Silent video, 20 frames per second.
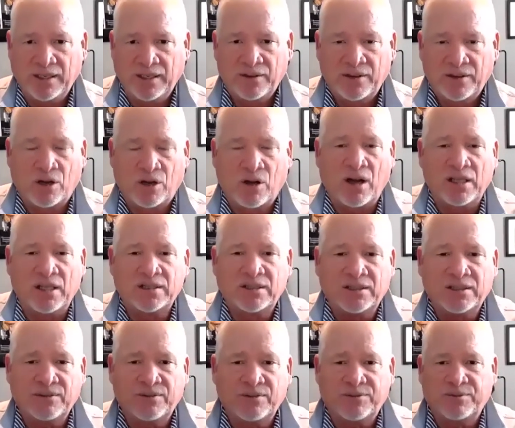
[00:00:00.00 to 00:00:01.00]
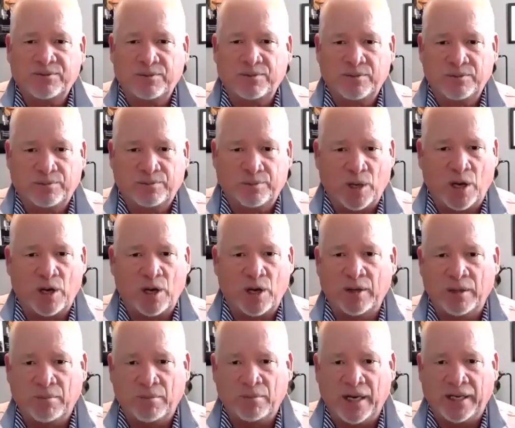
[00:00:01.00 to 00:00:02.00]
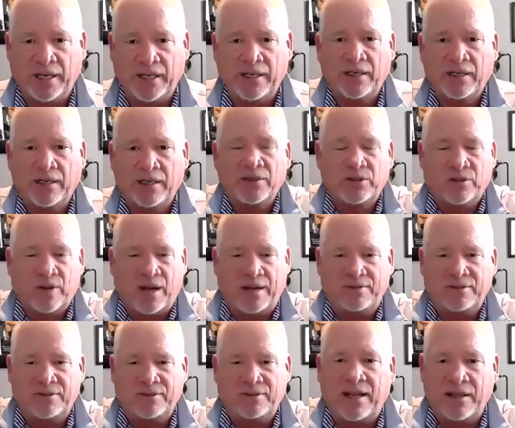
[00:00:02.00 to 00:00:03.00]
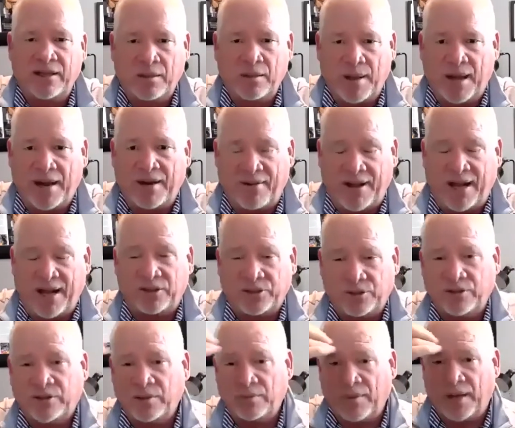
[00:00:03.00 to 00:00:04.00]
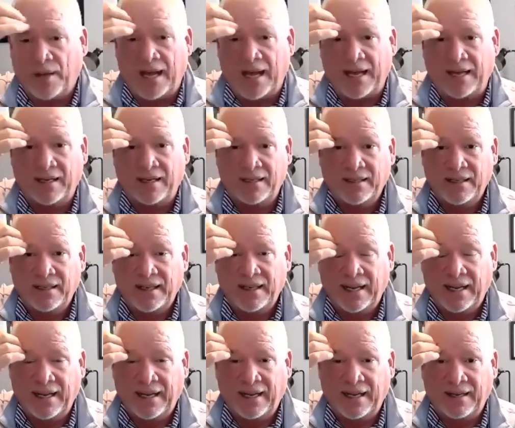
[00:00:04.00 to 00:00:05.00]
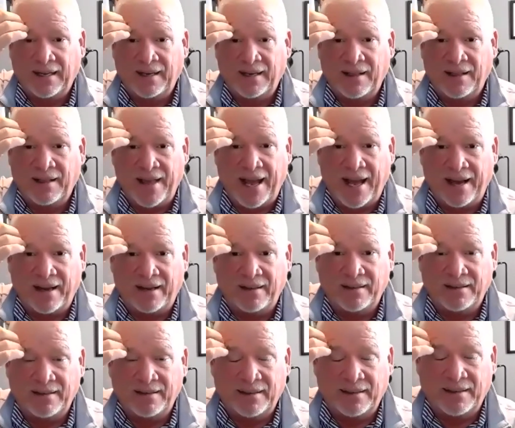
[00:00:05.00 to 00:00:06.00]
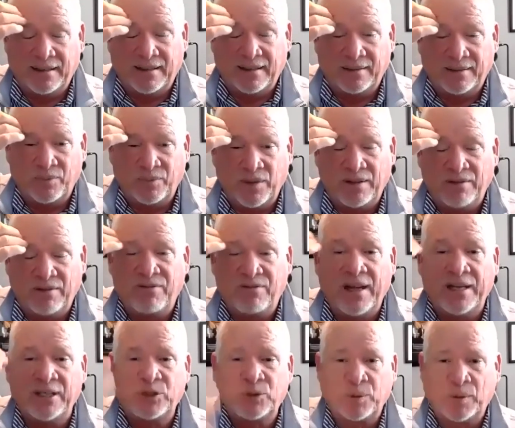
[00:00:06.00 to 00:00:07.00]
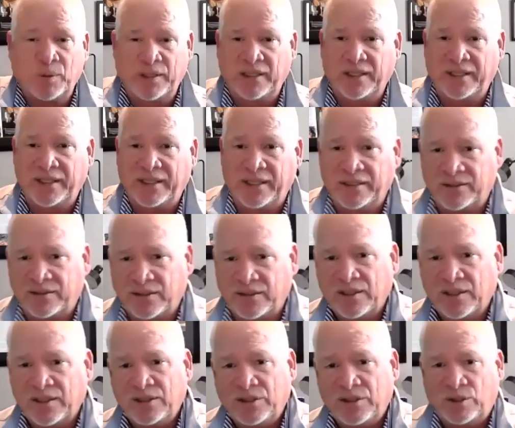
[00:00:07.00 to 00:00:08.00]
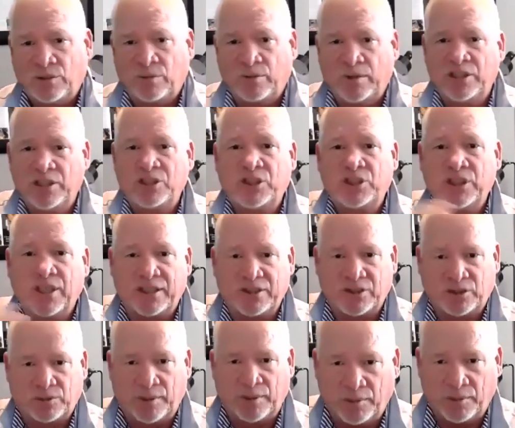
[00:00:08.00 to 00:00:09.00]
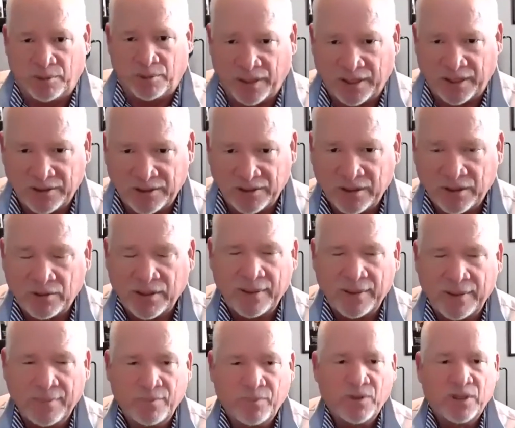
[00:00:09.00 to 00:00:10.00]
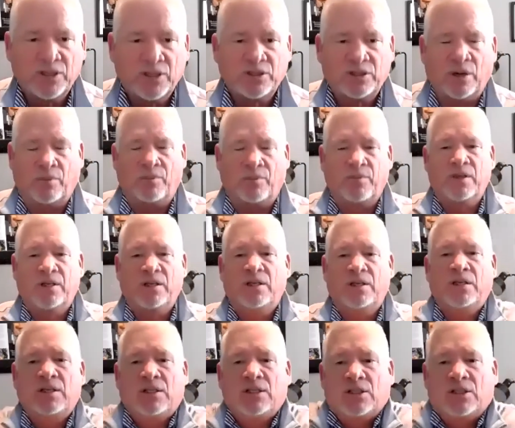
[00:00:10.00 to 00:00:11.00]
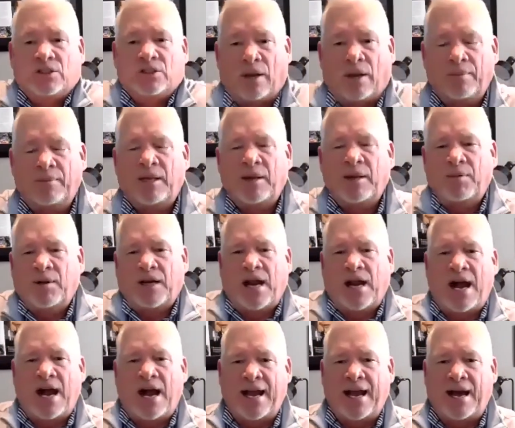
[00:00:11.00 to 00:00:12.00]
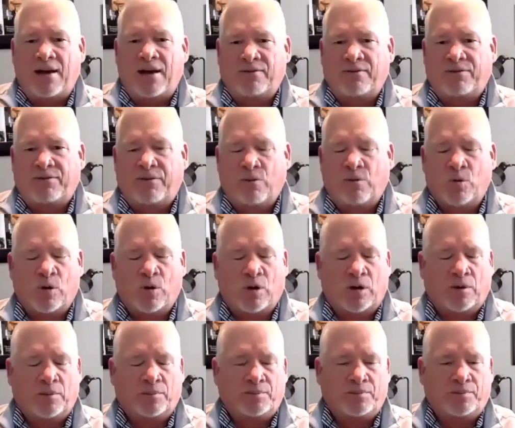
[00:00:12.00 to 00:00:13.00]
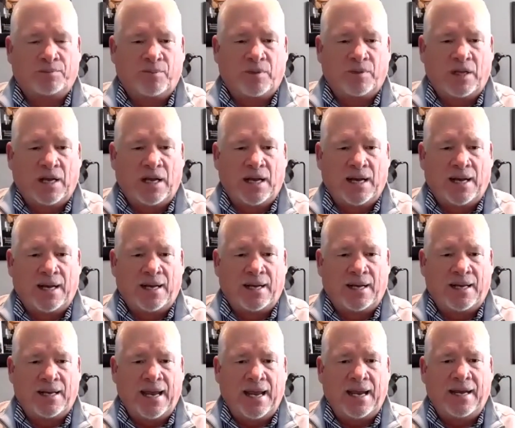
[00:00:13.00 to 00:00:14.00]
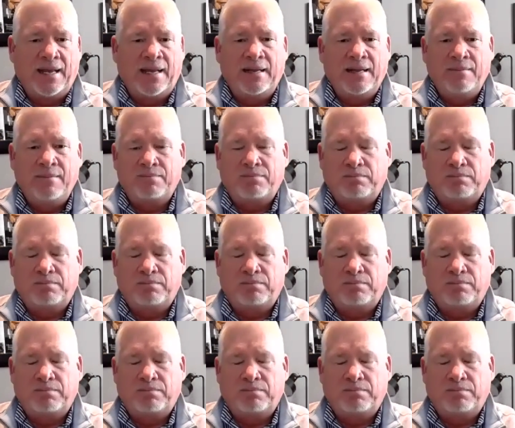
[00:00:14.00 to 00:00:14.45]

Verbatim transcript: the cost of borrowing money drives down the amount of house you can buy and that uh, eventually leads to an adjustment in pricing okay so so i'm keeping an eye out for uh, any